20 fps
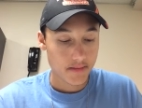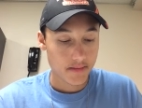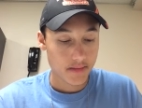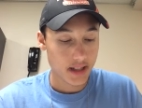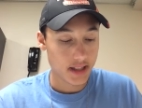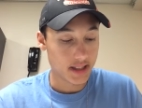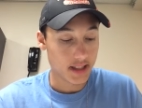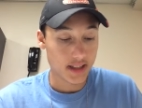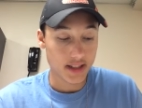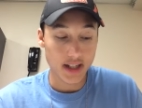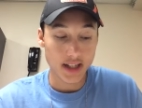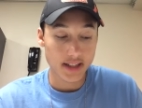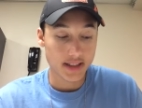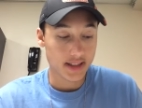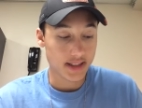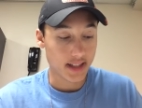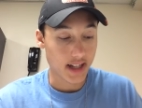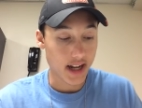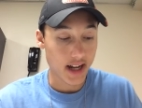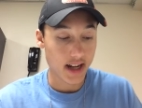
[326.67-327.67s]
Because it
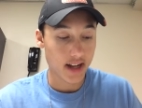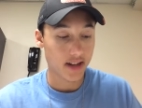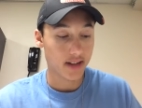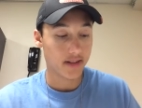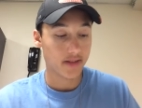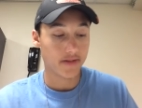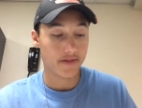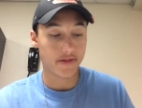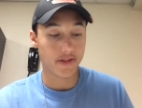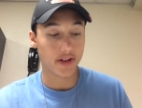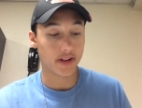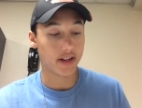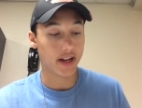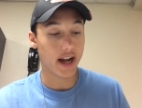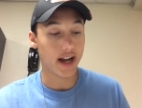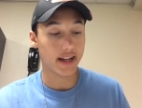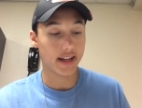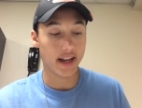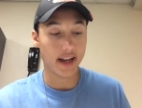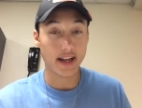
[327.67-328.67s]
does say for
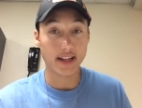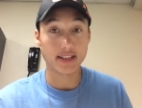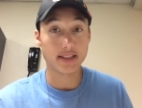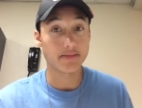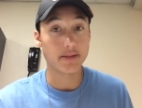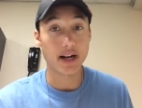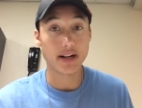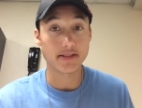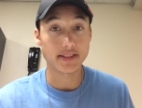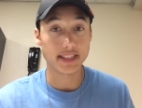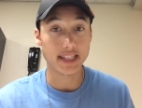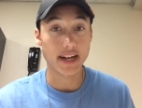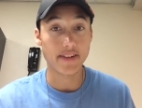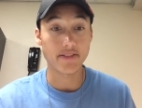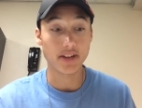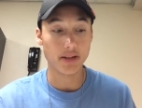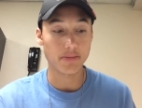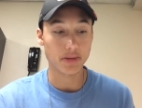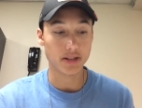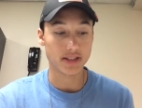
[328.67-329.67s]
decades about
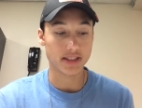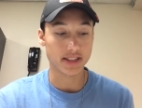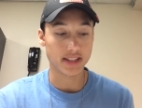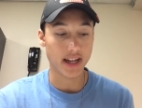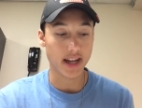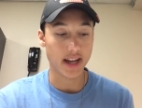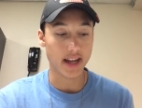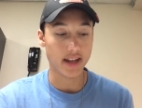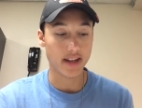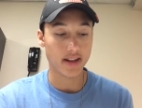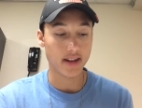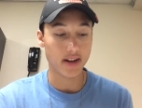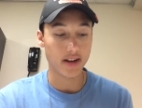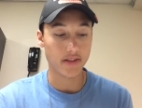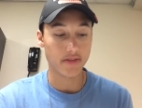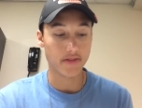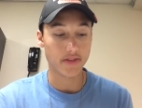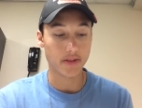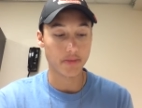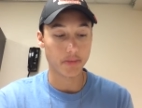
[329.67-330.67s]
70%
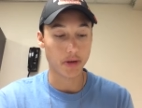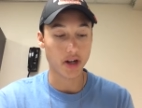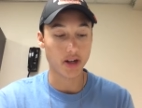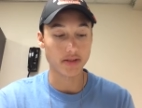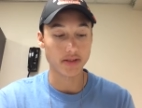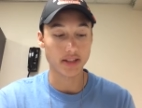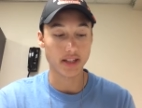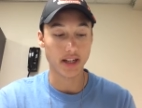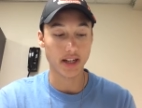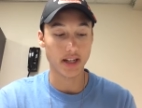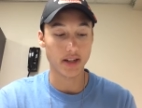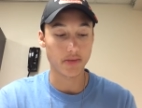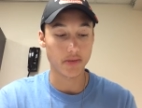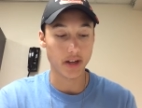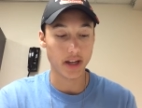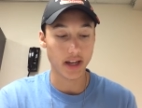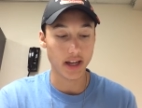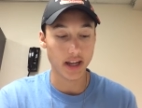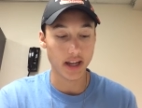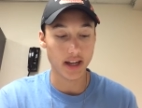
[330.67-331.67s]
of the protein
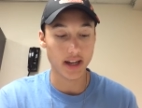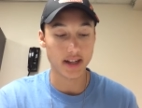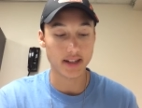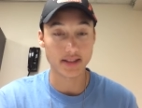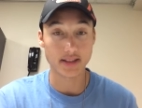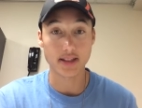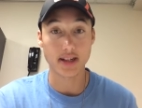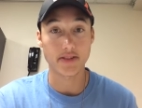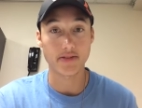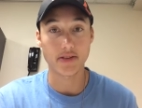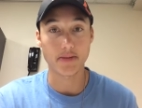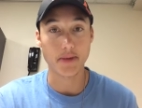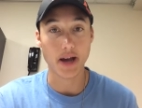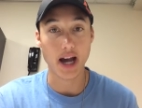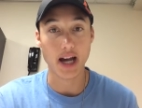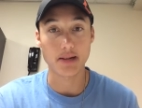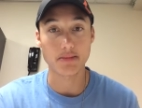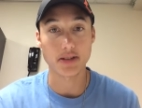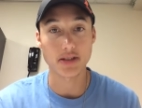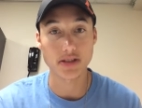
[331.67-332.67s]
we eat has come from
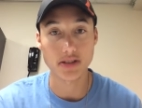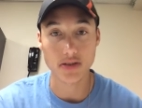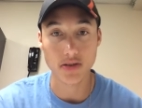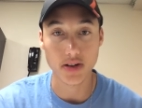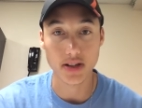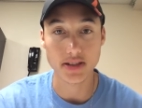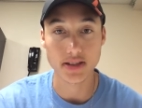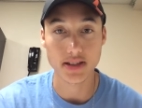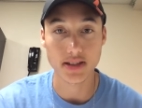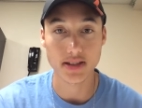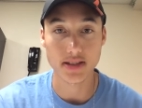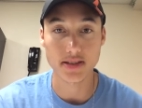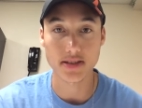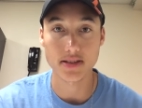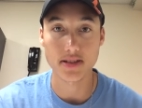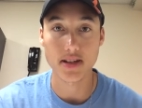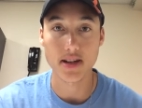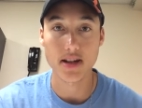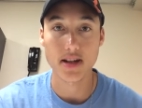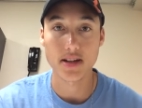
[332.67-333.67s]
animal
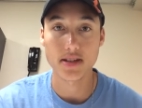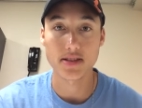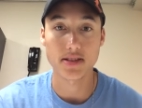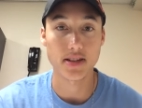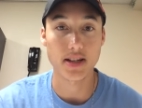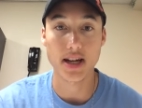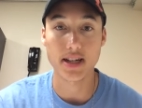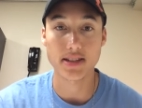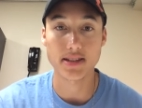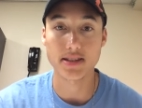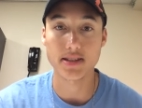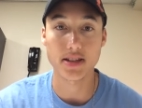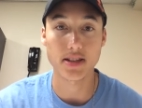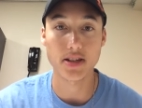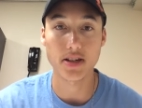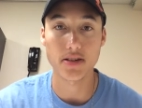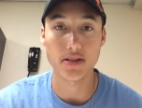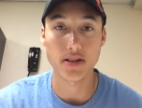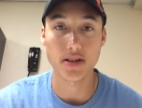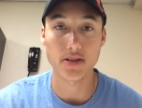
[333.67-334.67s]
sources. So that's,
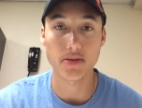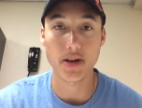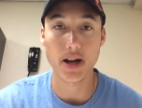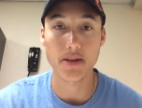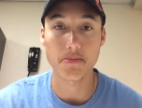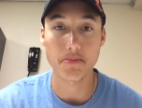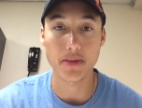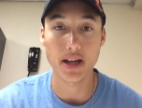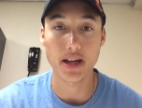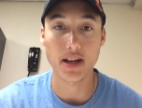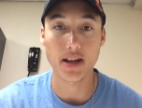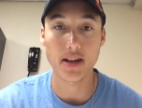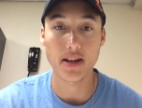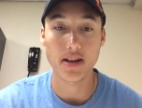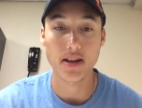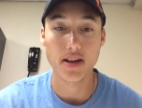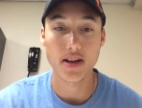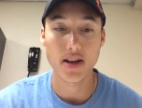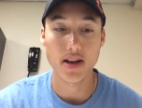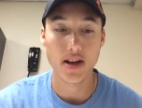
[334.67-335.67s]
your red
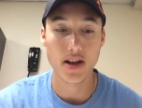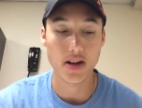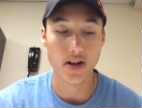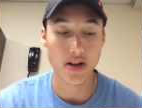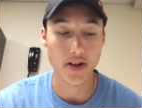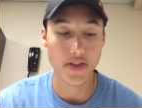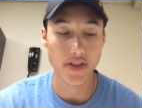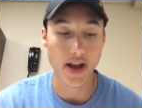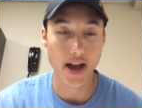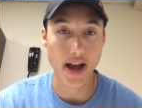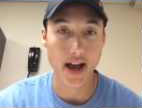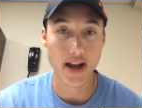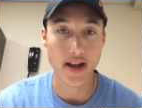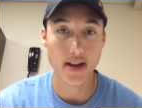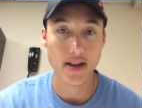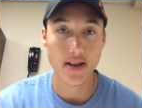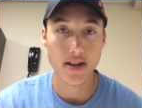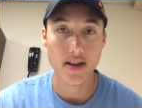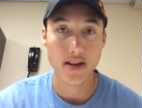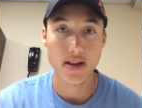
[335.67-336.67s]
meat and all
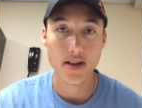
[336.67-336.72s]
that.